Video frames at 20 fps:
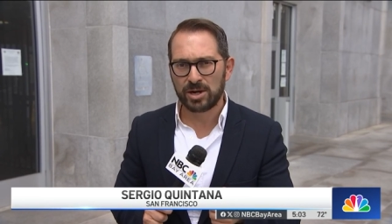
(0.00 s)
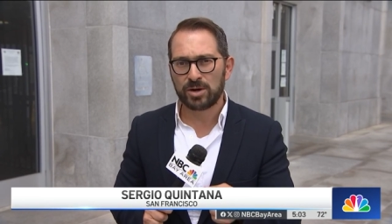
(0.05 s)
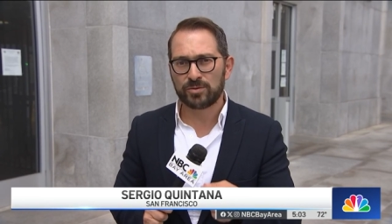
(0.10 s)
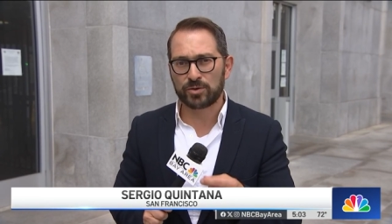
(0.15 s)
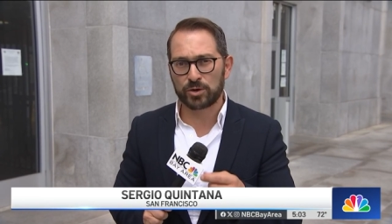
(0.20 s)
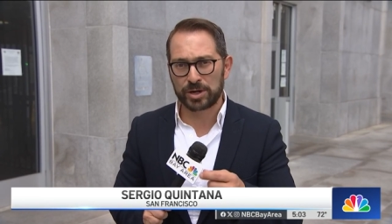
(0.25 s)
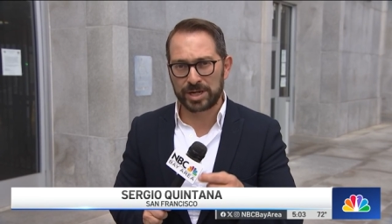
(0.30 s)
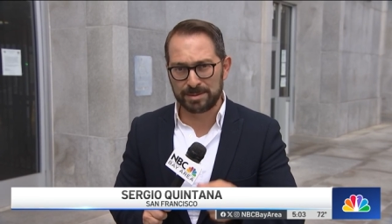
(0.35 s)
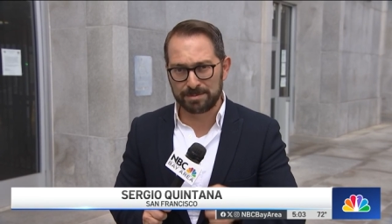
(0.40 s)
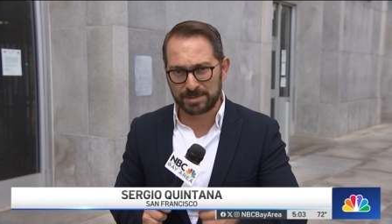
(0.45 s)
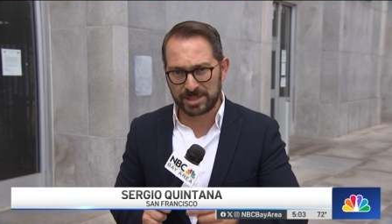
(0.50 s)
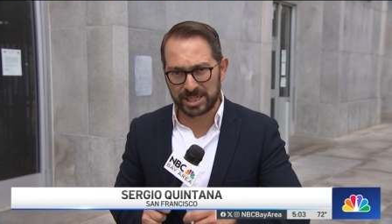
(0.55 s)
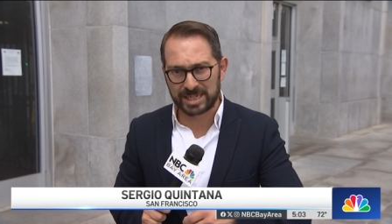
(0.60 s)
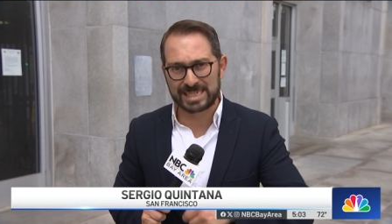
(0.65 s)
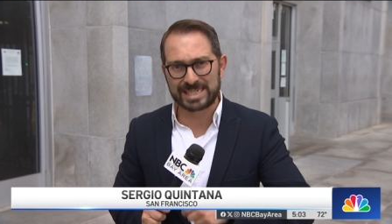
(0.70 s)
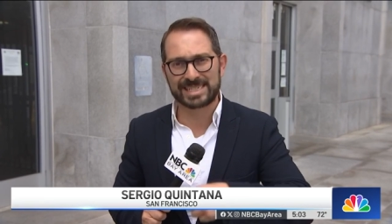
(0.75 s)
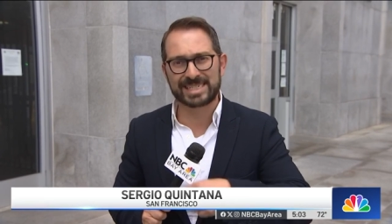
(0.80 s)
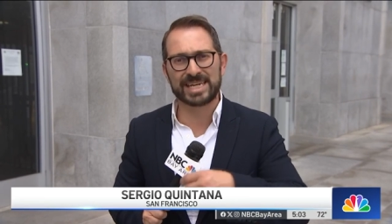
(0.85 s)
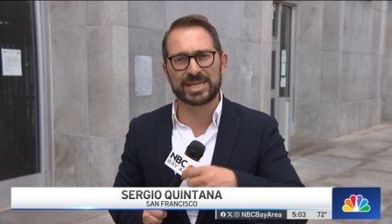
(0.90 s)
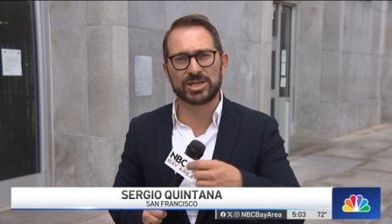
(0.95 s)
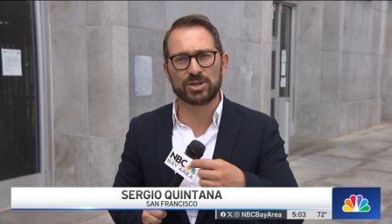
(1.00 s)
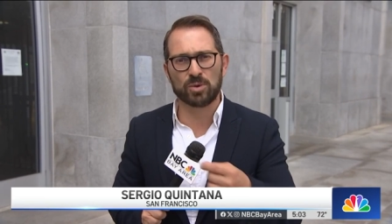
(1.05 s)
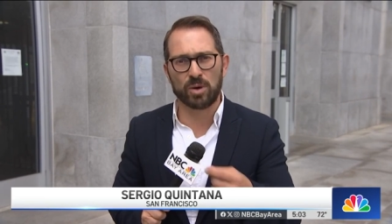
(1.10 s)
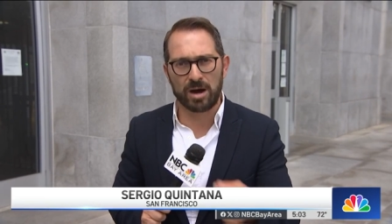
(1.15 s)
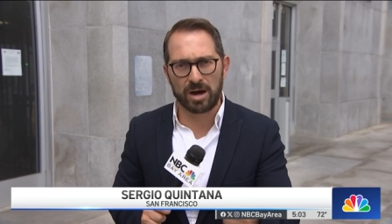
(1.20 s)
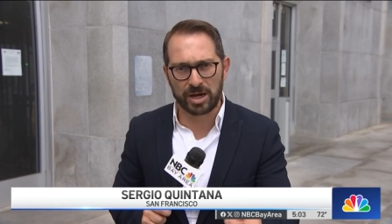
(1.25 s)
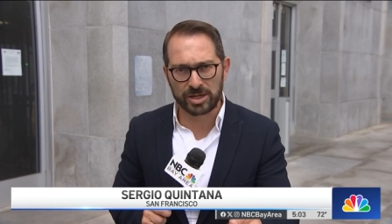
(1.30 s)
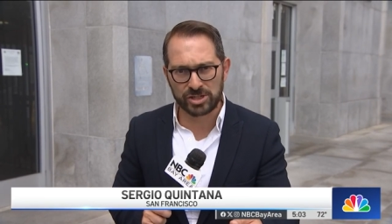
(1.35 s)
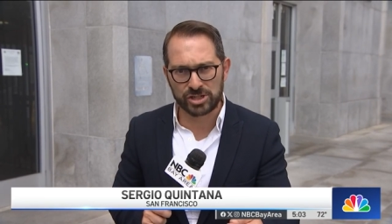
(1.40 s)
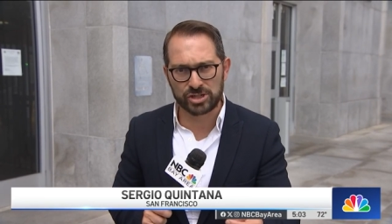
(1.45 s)
for him to continue
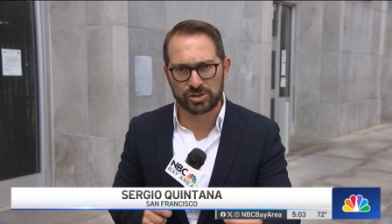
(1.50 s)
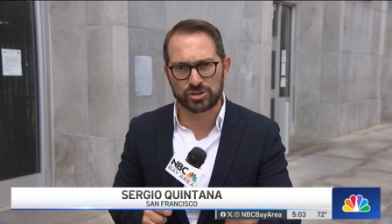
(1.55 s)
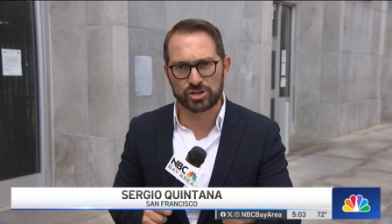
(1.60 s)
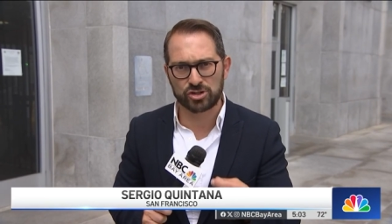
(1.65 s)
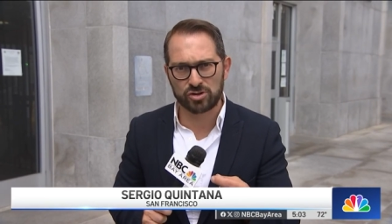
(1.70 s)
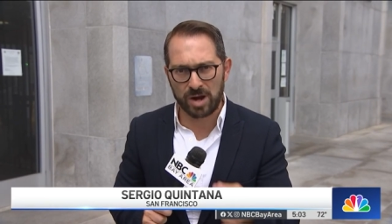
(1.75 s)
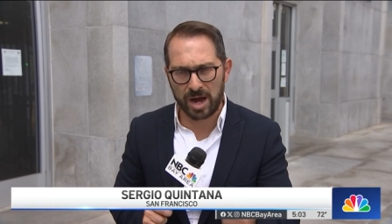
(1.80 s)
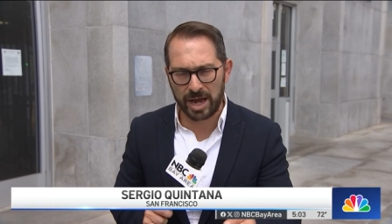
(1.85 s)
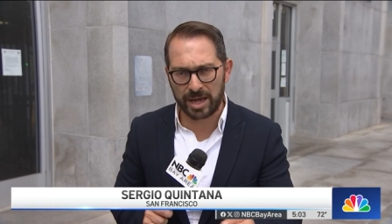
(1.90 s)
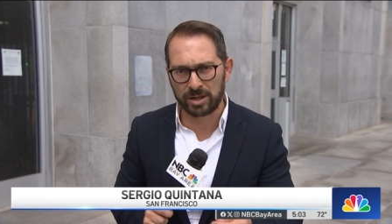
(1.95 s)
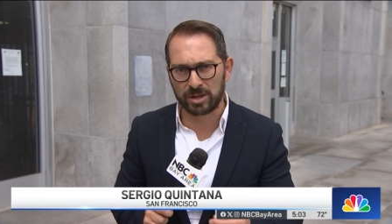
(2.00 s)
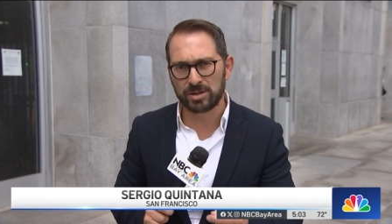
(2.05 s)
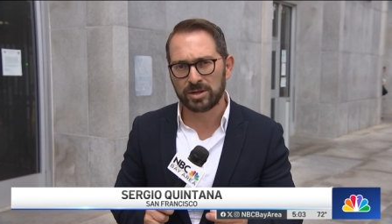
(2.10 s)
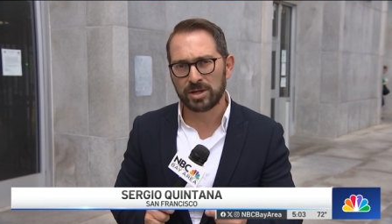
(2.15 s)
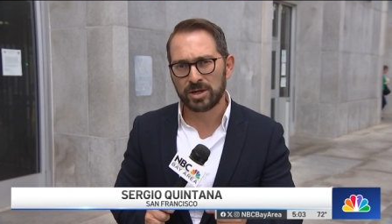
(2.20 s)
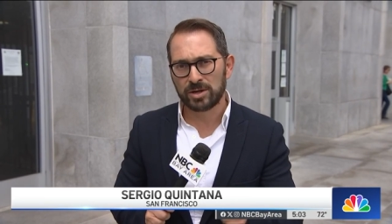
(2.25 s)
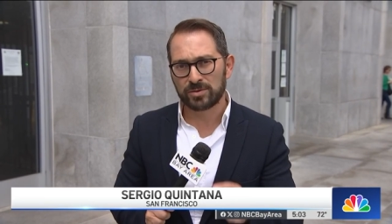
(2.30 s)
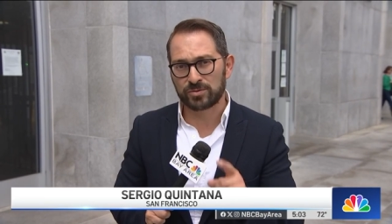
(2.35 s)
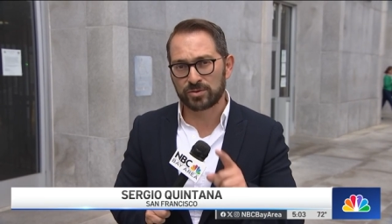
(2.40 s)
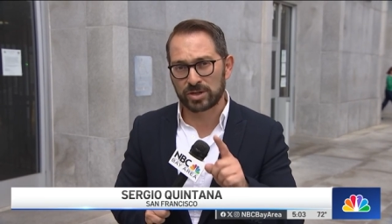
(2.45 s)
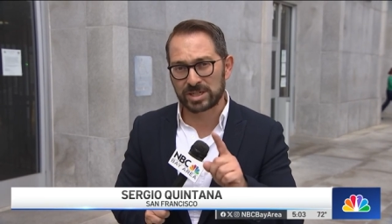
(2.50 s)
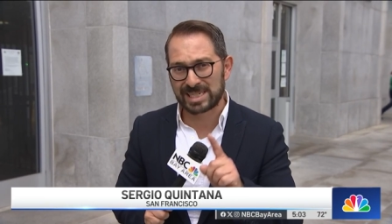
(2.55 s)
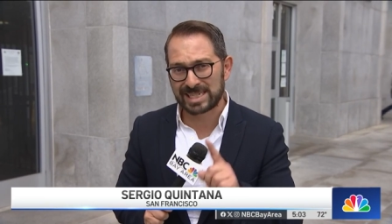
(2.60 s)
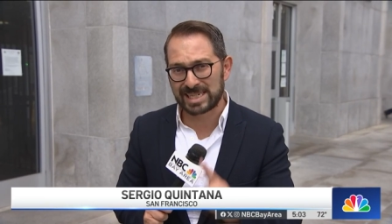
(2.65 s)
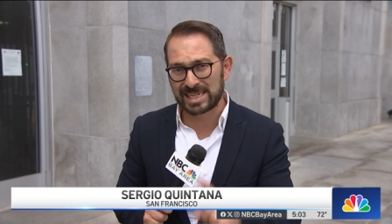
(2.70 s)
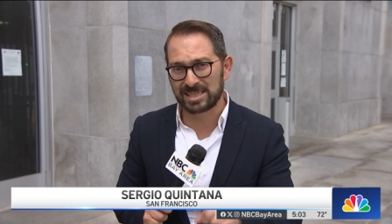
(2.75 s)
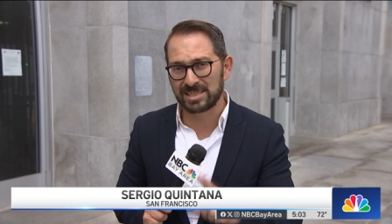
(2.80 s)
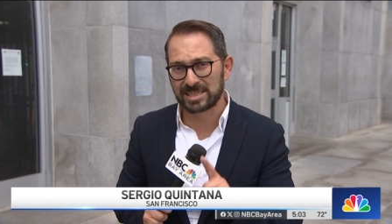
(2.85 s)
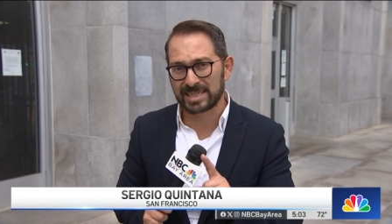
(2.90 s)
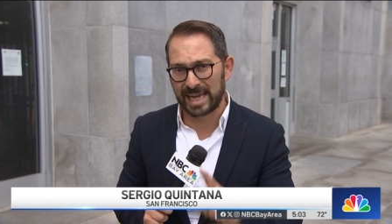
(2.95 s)
on to trial for a
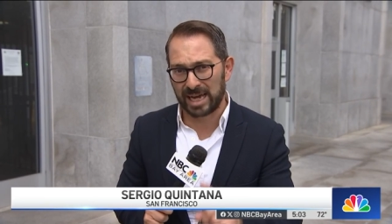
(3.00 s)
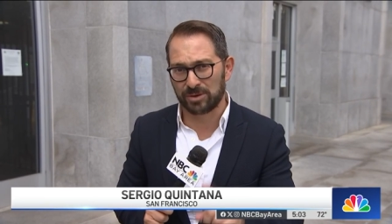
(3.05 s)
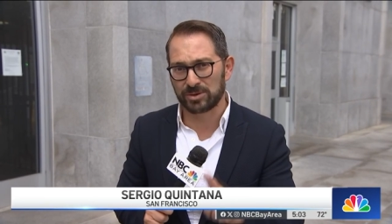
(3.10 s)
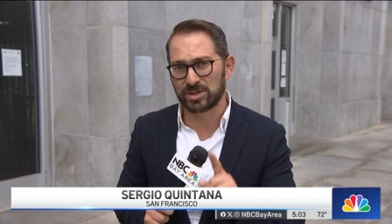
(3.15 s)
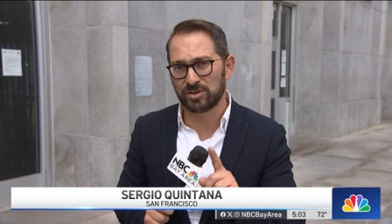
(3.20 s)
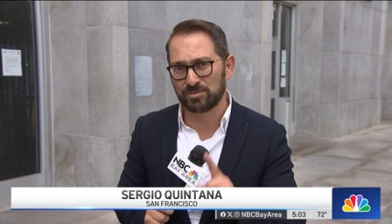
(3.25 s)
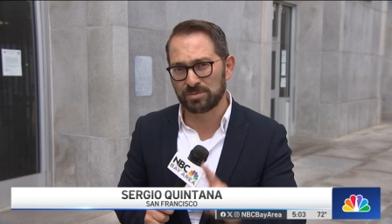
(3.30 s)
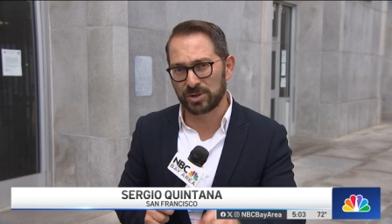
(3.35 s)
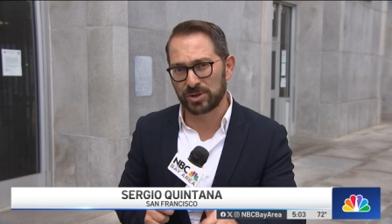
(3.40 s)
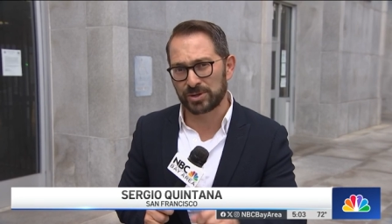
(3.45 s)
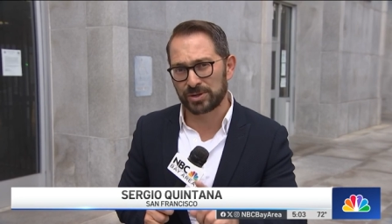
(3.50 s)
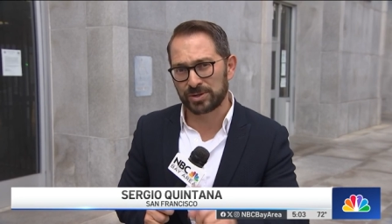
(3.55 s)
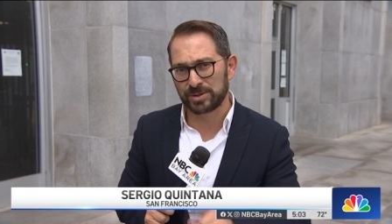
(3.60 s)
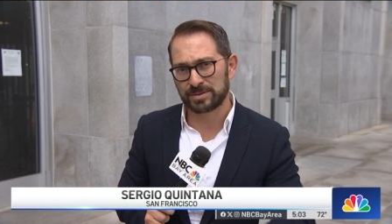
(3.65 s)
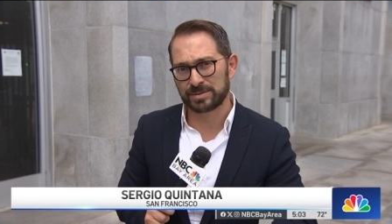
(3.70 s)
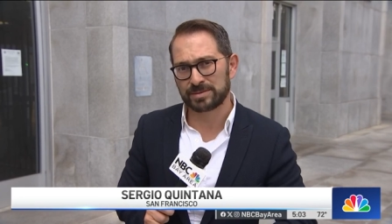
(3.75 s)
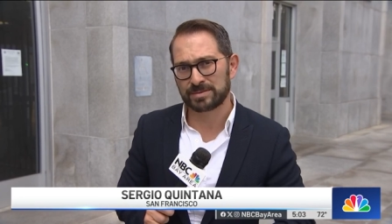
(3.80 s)
single count of murder.